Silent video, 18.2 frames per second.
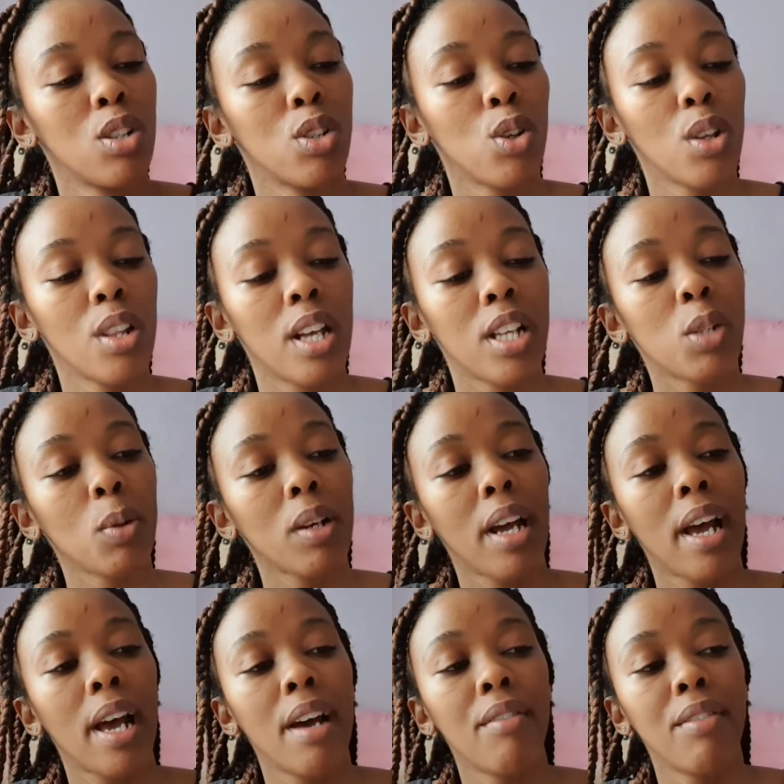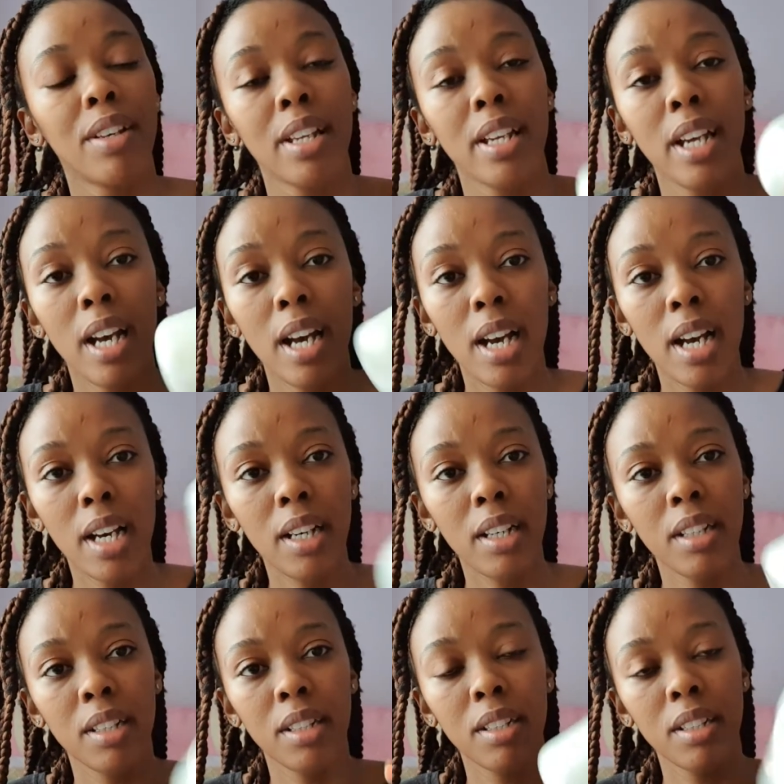So that's what I have in
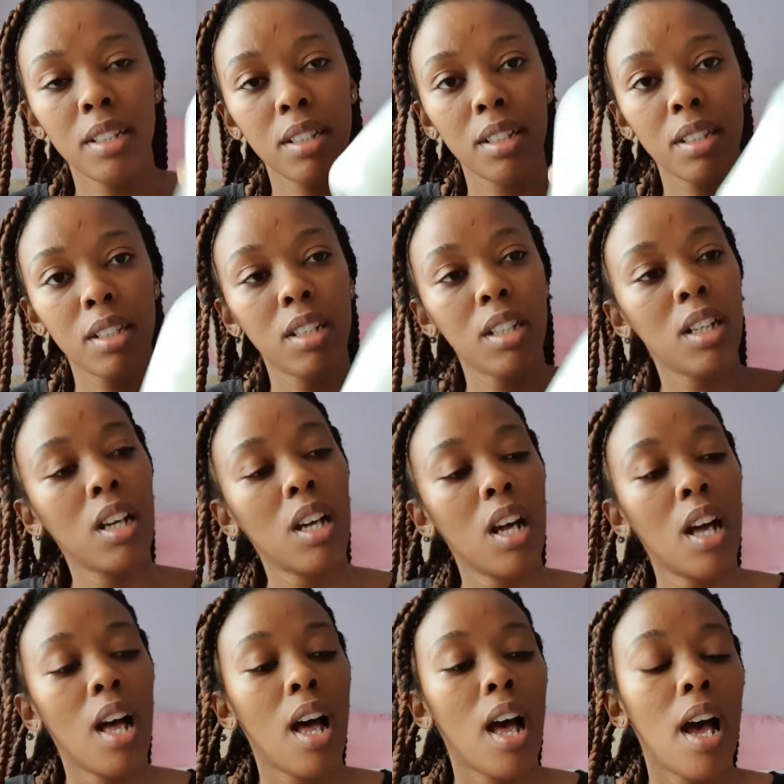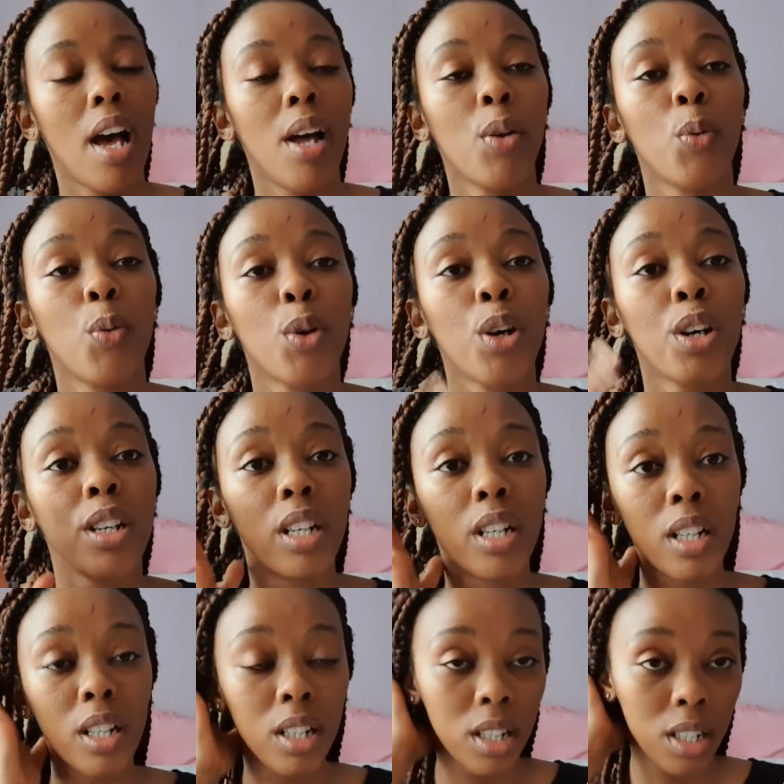here. And we're
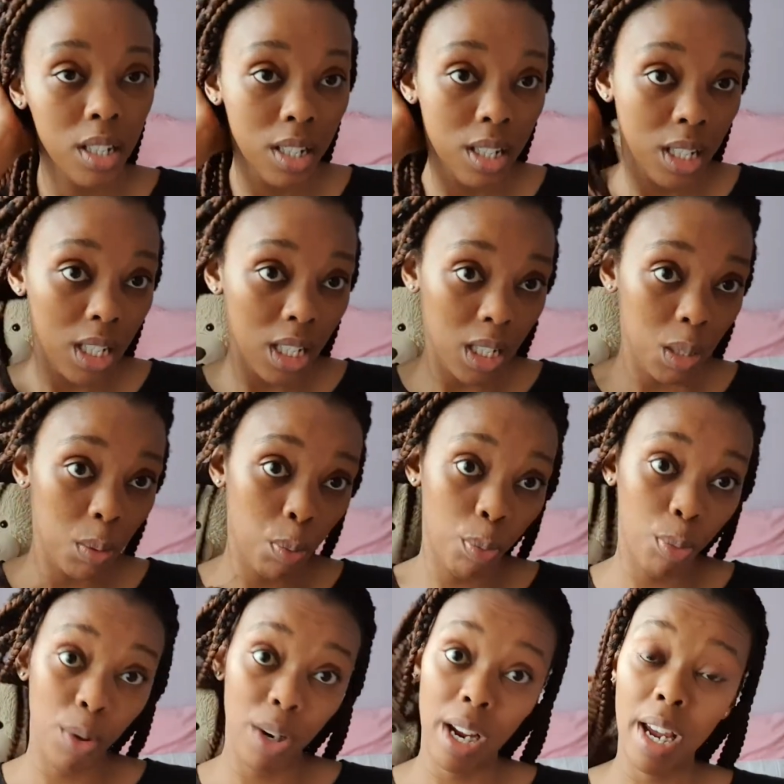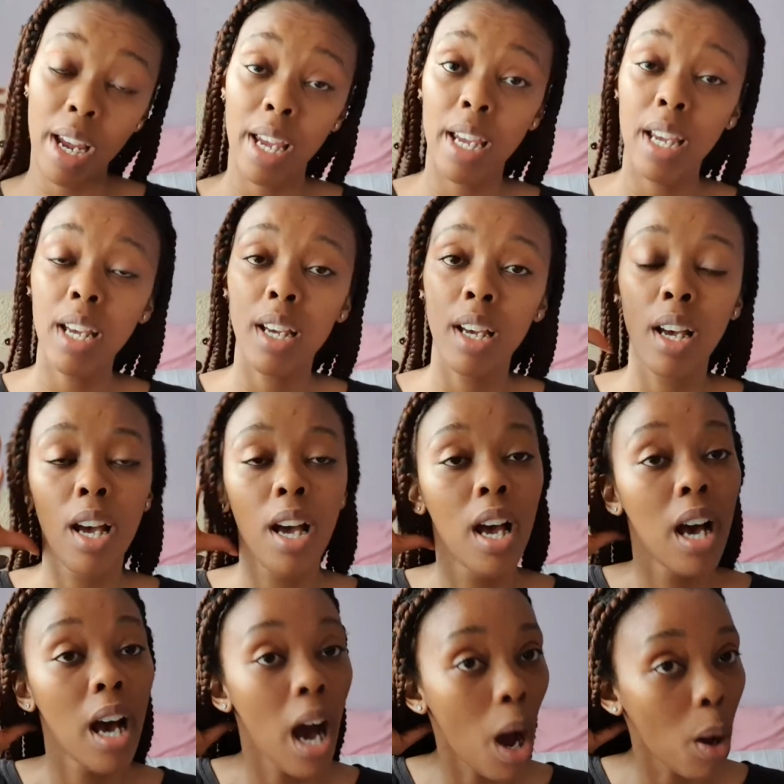gonna spray
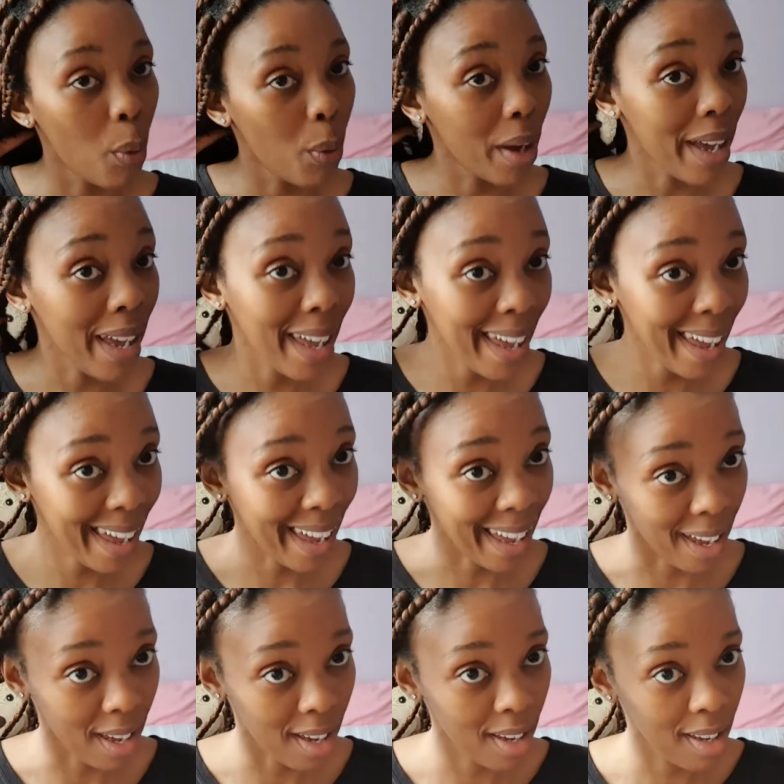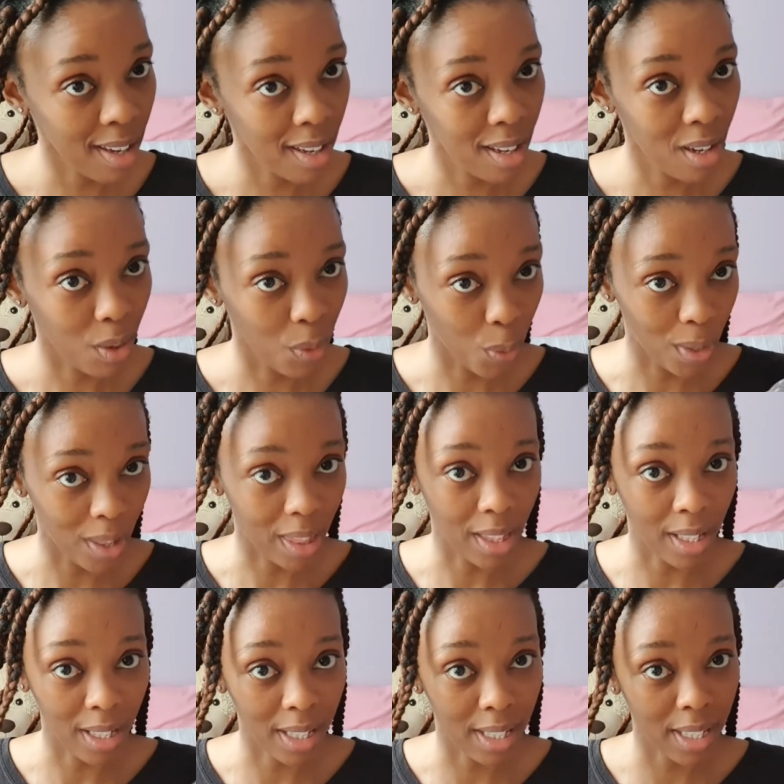our hair
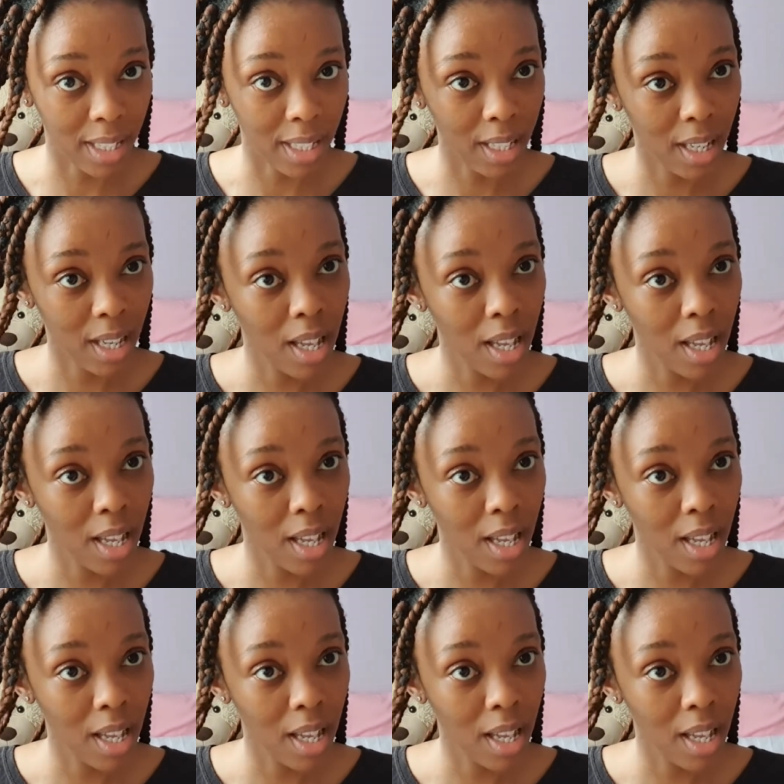with this.